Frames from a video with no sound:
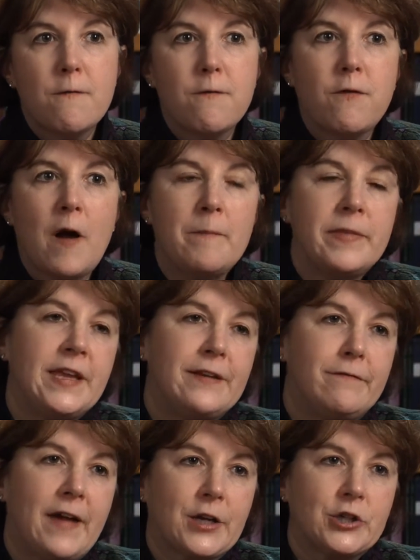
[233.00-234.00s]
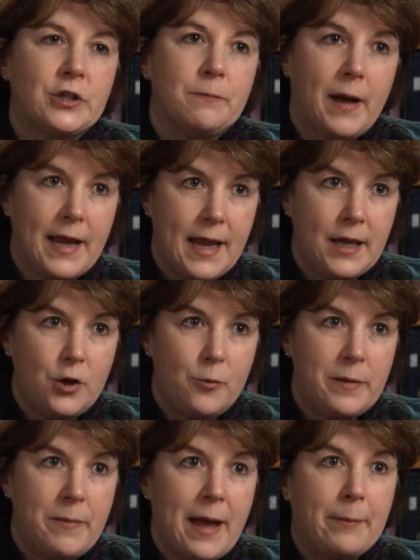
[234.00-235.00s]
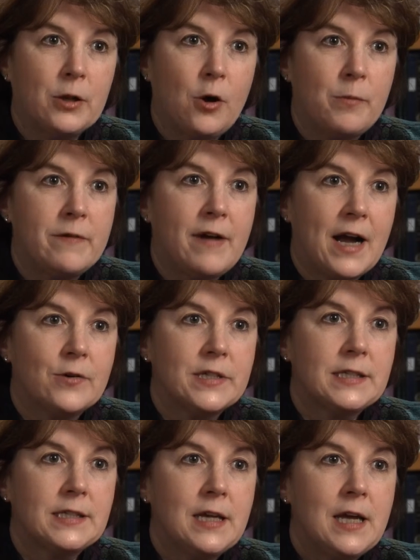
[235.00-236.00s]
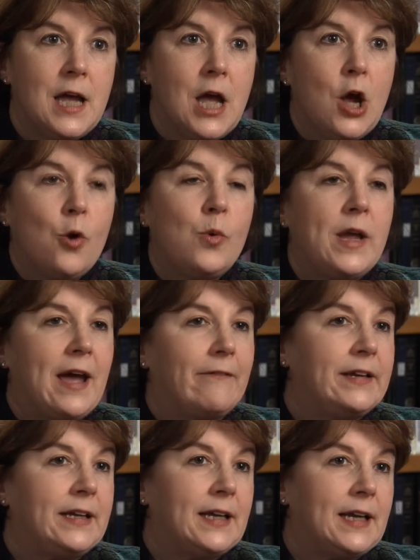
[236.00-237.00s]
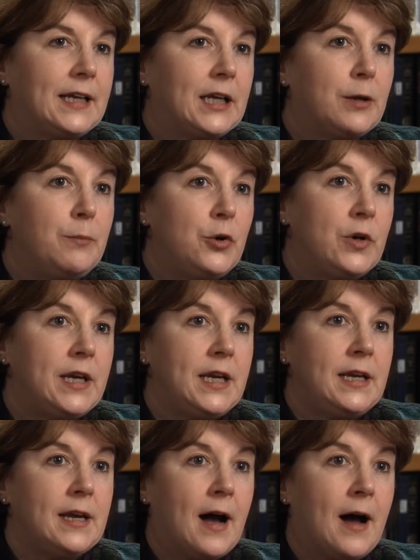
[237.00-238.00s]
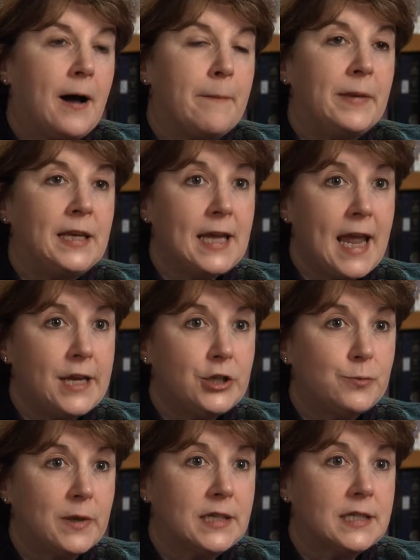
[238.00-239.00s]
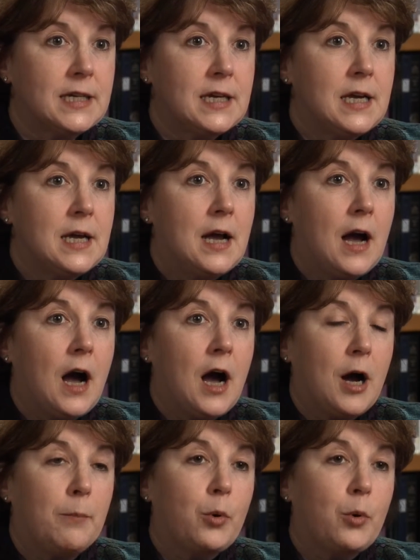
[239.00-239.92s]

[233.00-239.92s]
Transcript: from the infection by human papillomavirus. We have a community um, engagement uh,